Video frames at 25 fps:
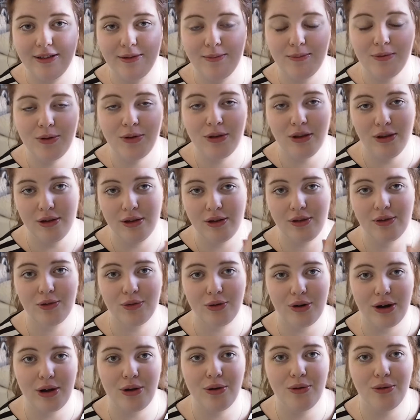in the
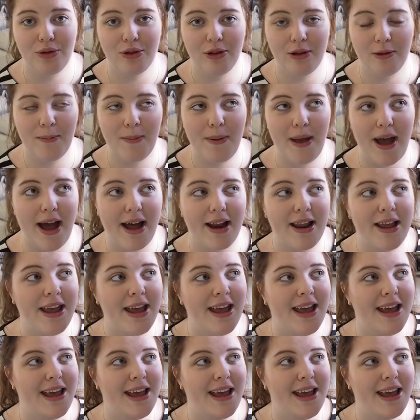story who's it about,